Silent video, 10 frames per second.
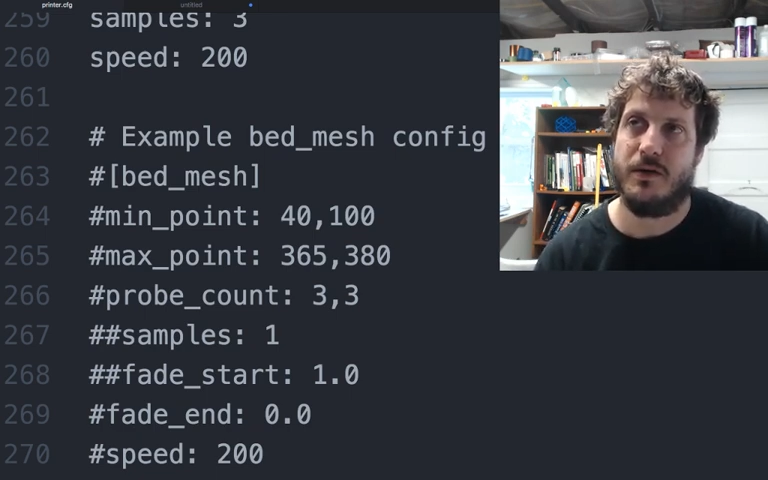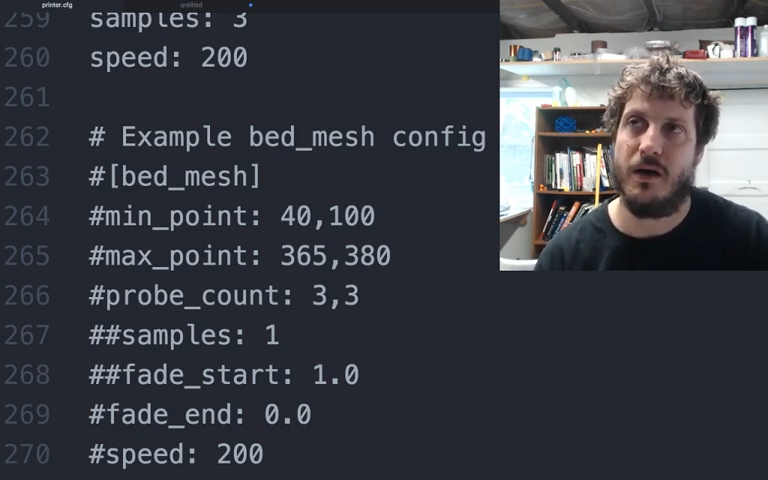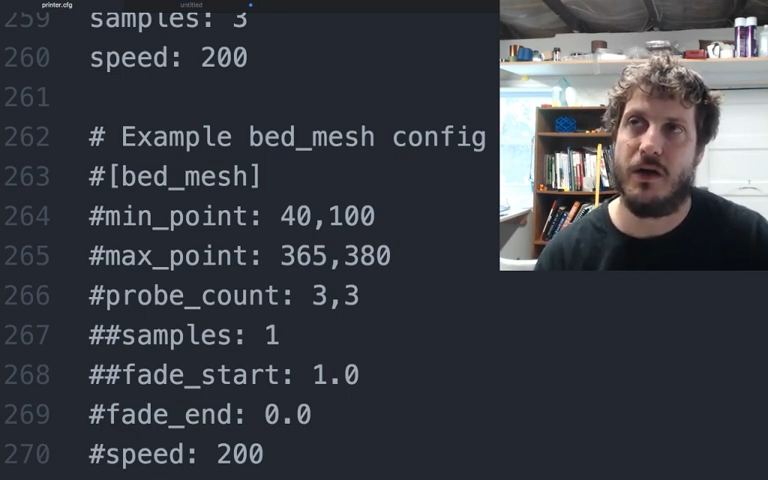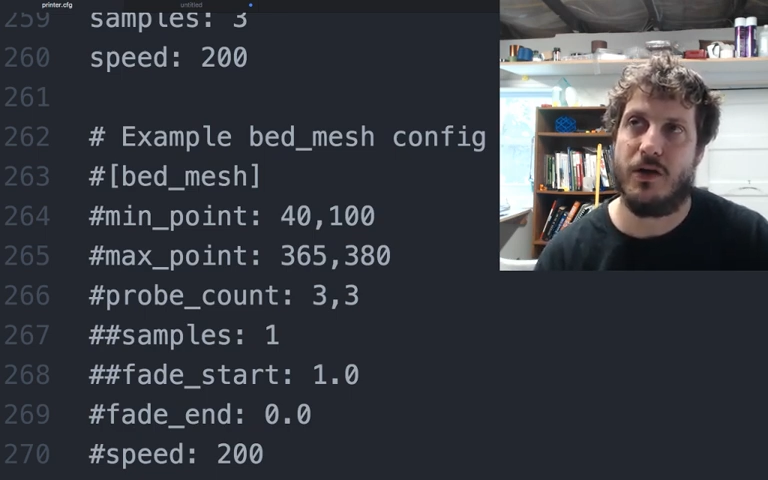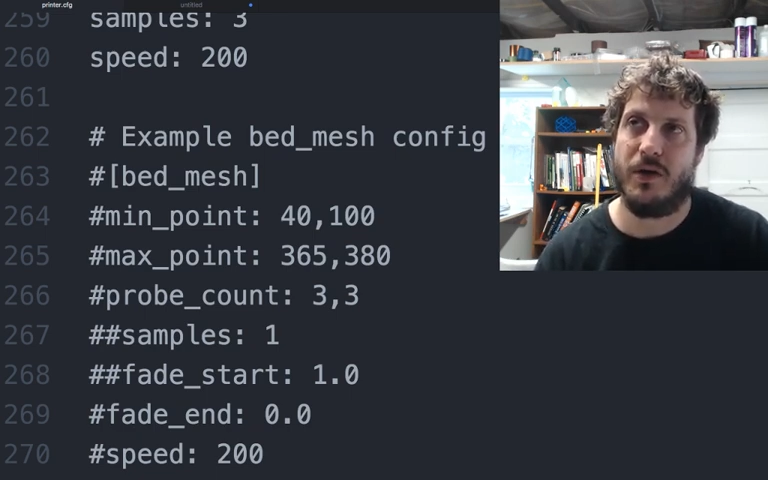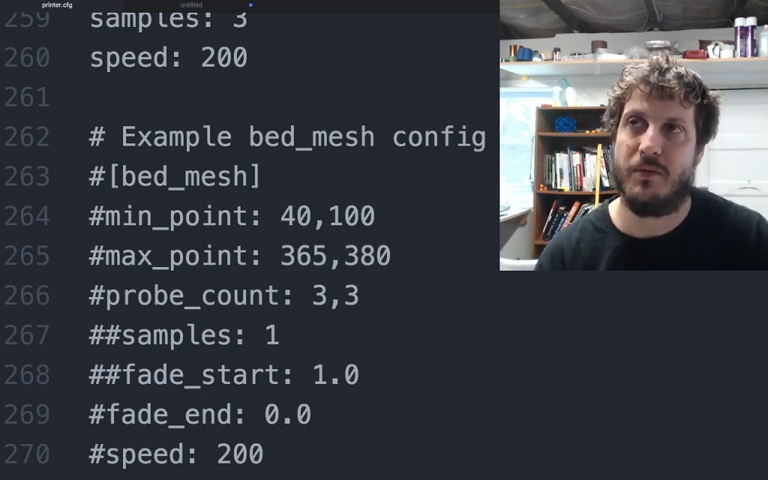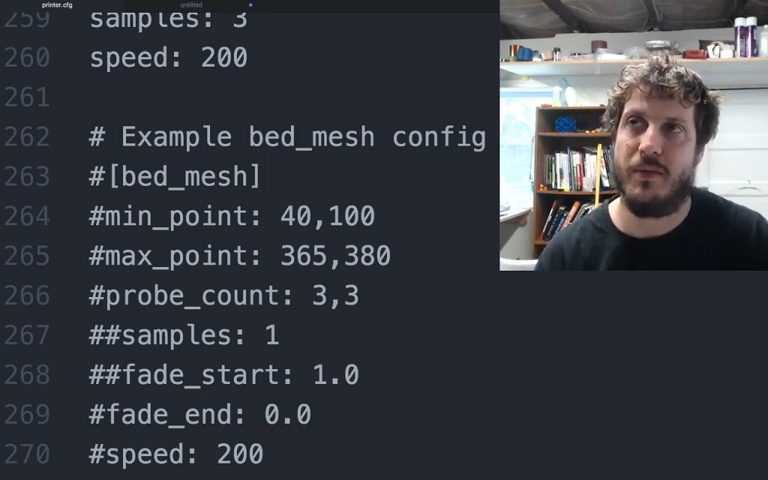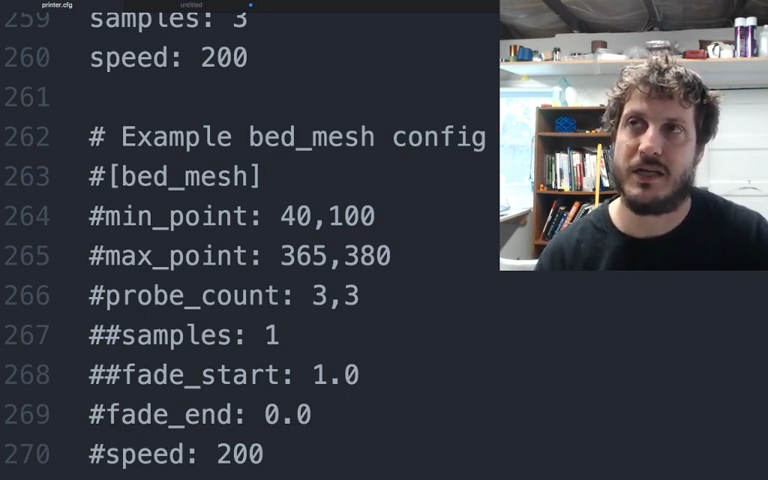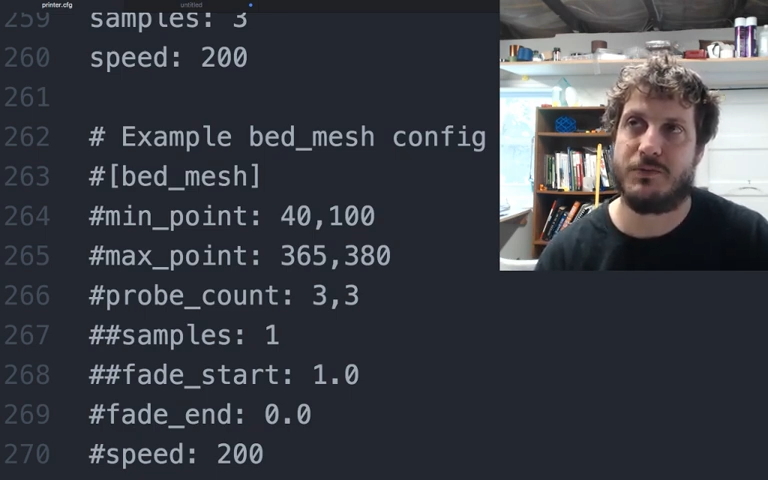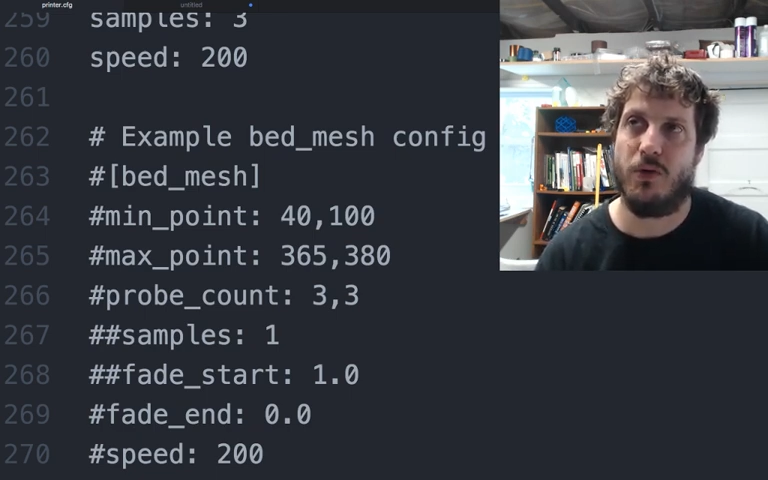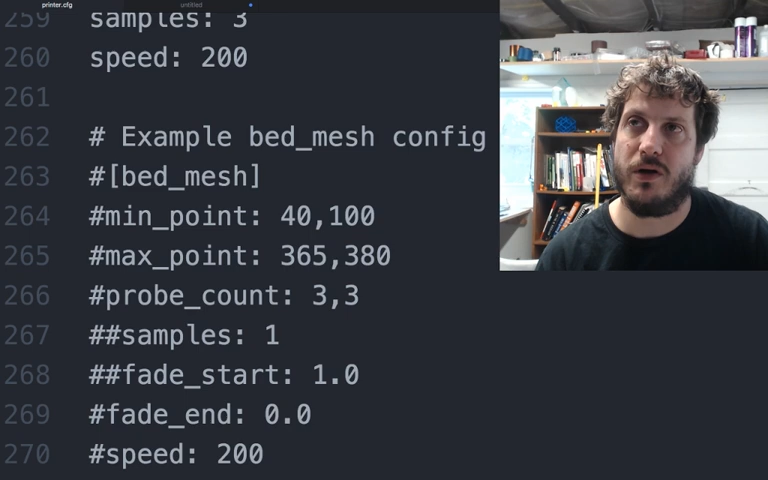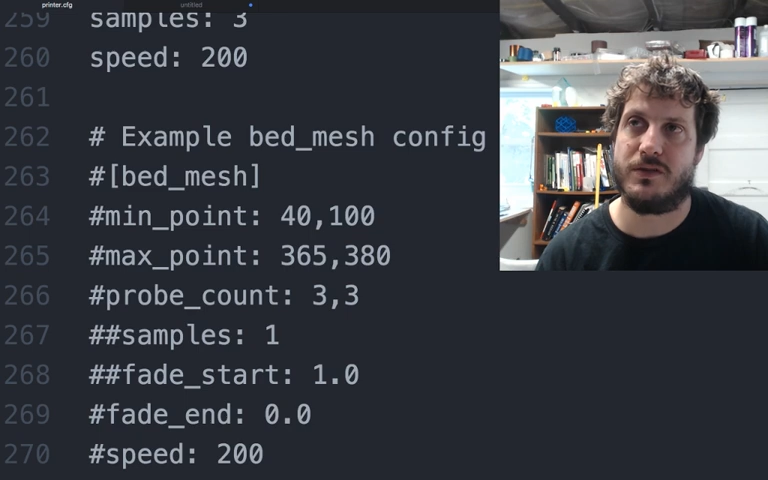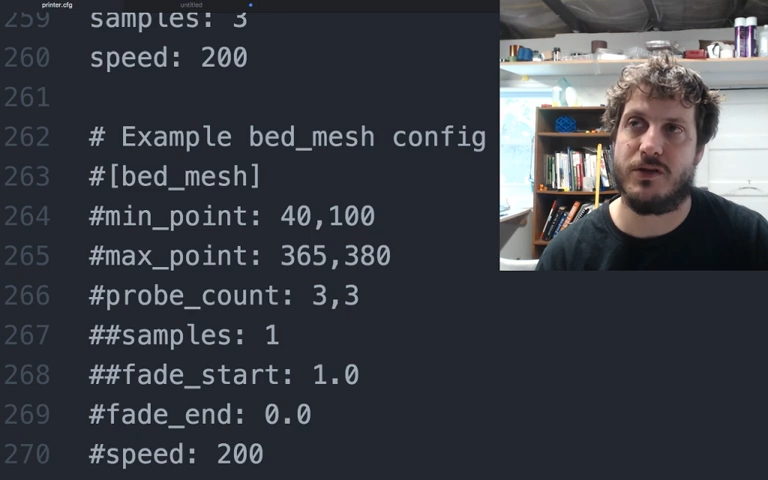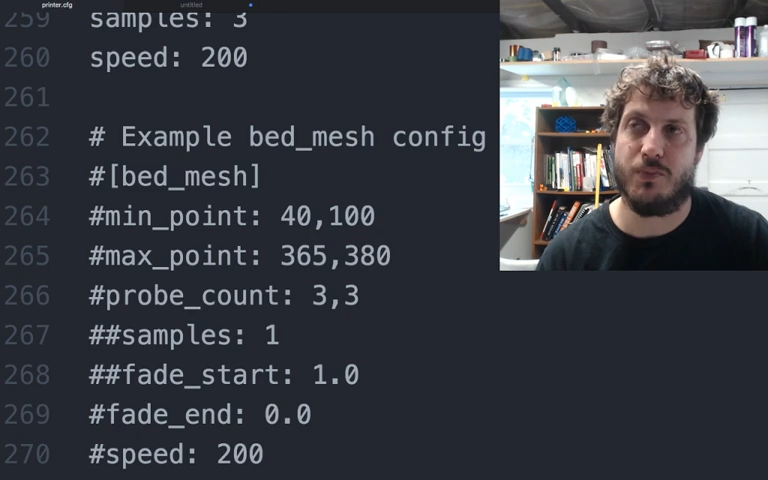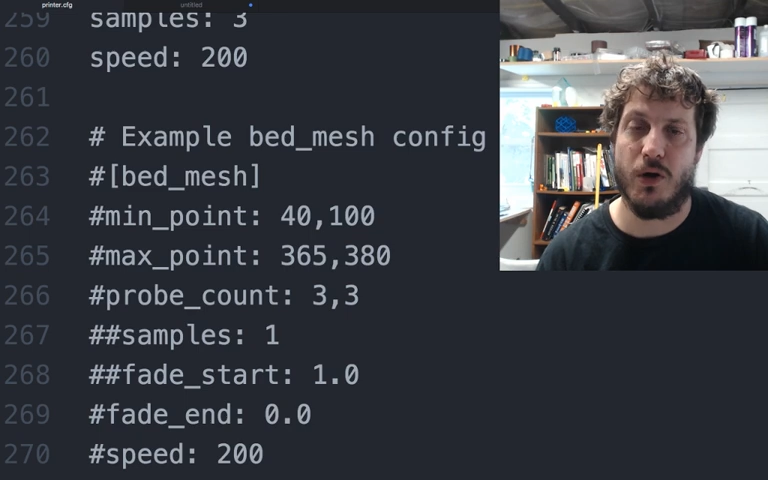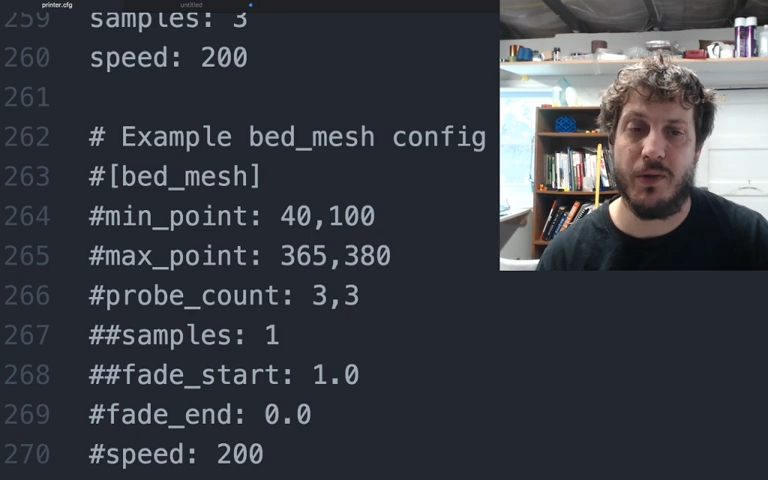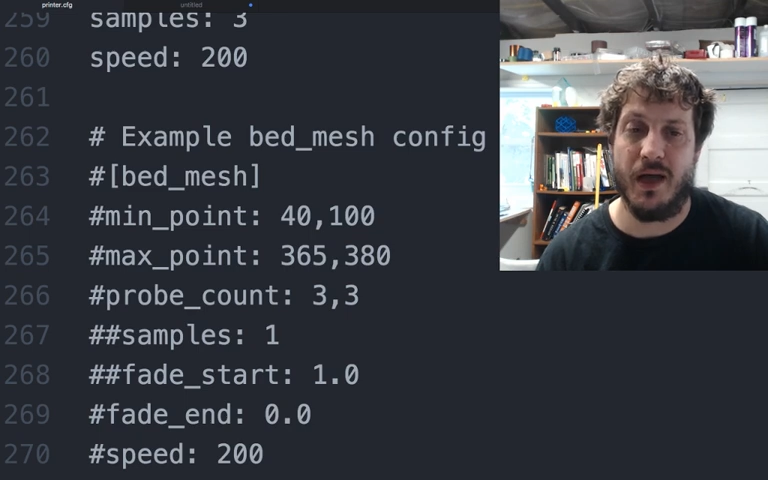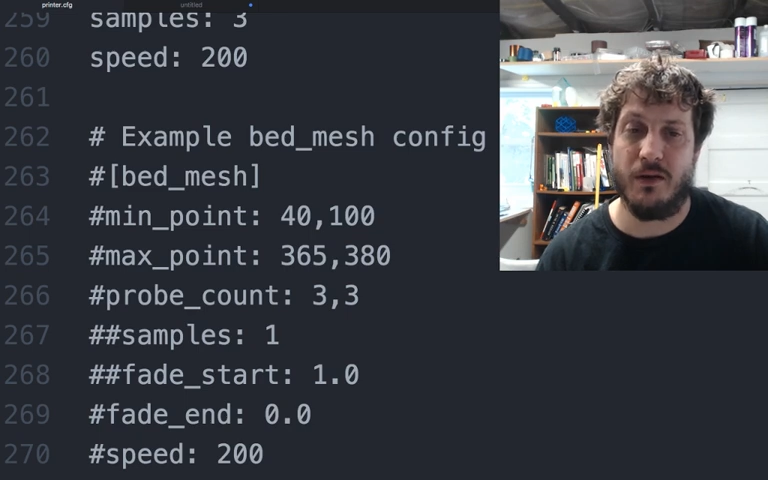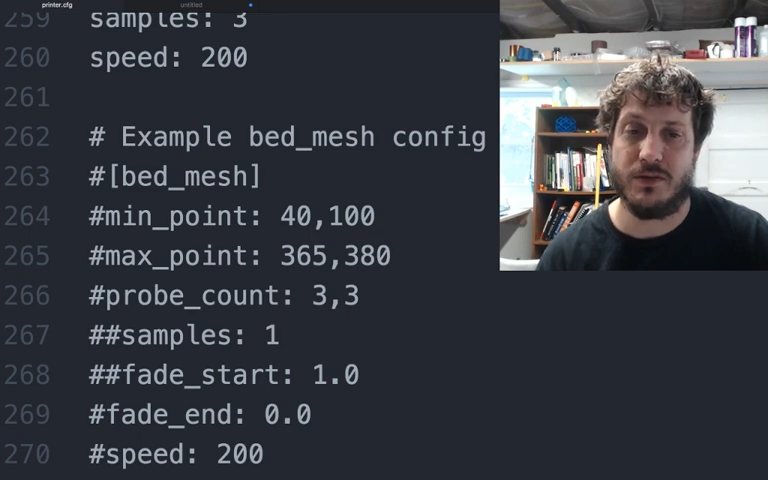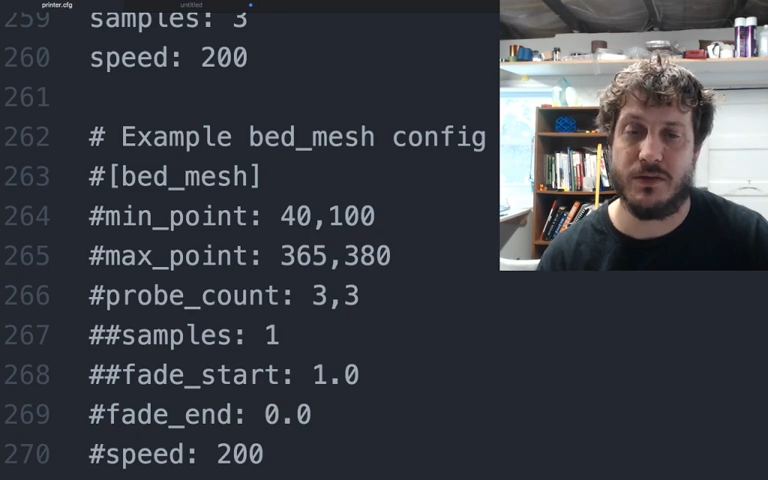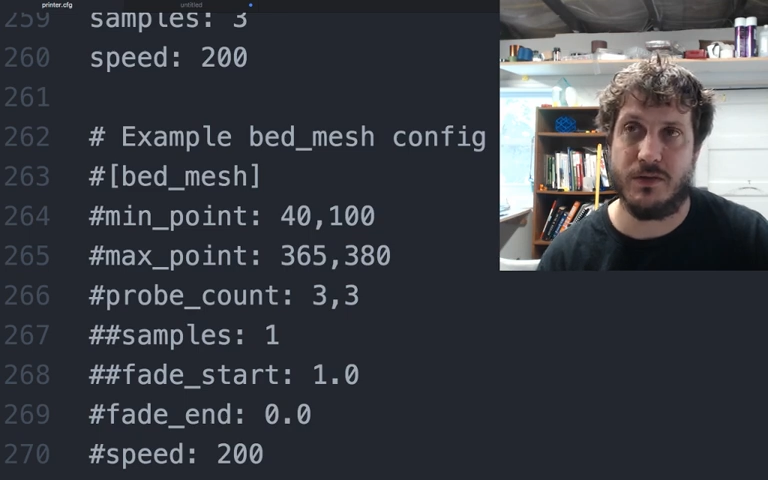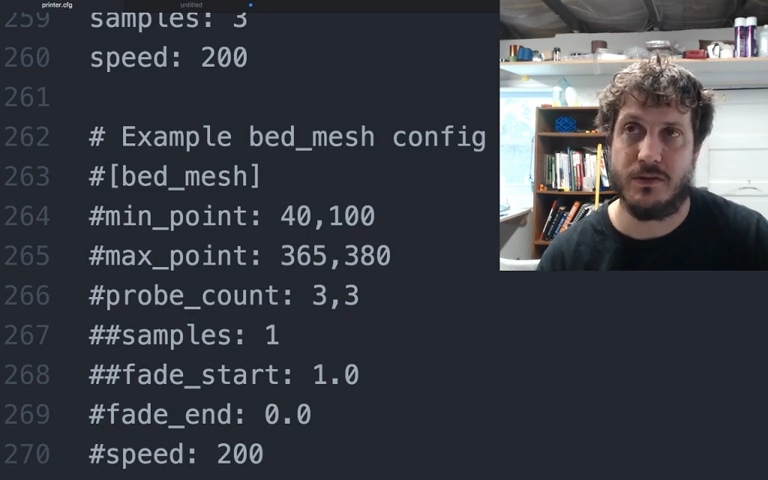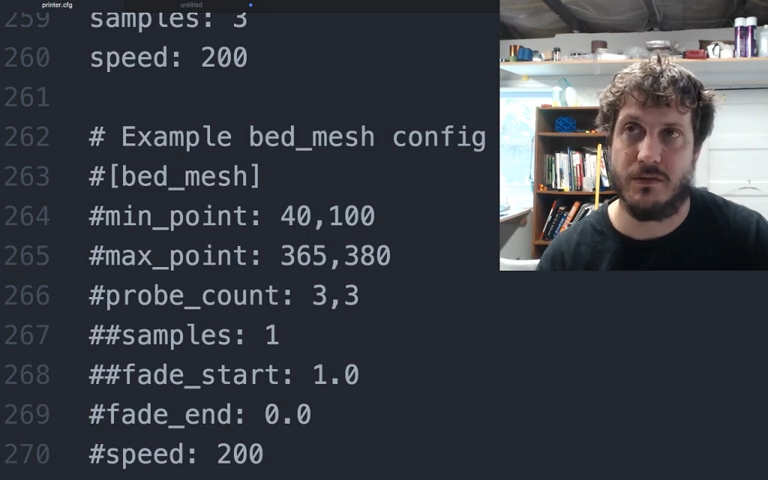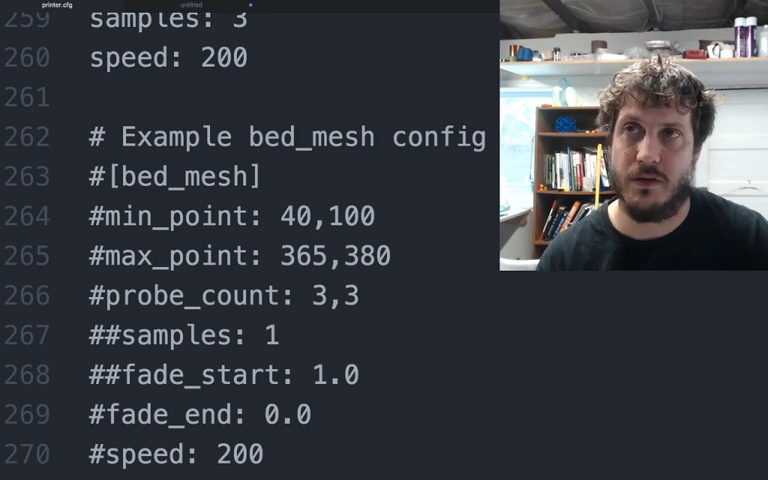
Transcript: Your min max points, your probe counts.